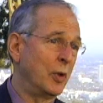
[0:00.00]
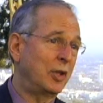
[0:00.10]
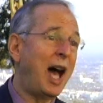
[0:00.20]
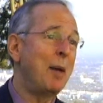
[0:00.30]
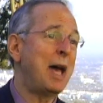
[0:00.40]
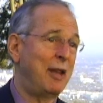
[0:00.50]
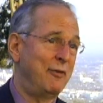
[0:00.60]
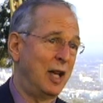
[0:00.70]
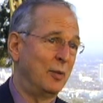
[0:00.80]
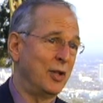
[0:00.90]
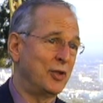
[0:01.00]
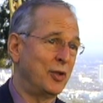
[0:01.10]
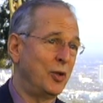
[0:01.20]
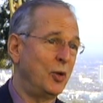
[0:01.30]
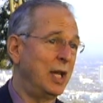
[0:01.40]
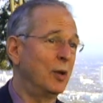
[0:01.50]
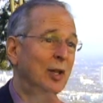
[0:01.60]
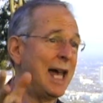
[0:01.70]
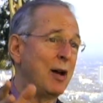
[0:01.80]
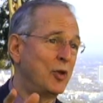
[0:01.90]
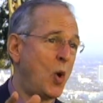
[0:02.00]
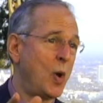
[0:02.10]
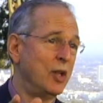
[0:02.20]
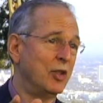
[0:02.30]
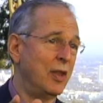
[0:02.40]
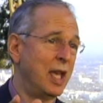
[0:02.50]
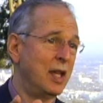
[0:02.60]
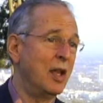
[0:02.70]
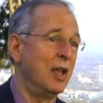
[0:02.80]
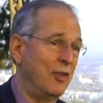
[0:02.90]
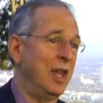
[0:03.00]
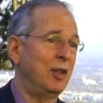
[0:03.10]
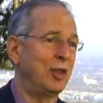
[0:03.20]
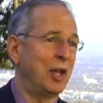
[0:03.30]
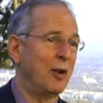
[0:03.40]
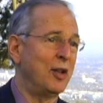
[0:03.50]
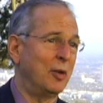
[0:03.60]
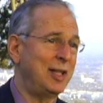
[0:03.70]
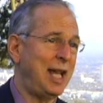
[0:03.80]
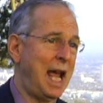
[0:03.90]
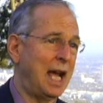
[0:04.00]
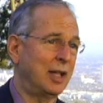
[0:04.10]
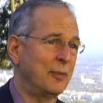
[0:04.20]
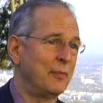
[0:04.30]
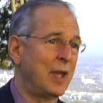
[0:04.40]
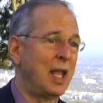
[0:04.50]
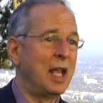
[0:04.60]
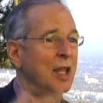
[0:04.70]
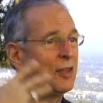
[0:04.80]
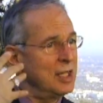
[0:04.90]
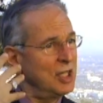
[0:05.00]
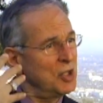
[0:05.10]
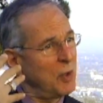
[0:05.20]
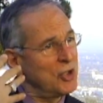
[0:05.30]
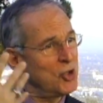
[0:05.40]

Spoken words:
combat veterans who hear a loud noise and then think that they're under attack. This is what's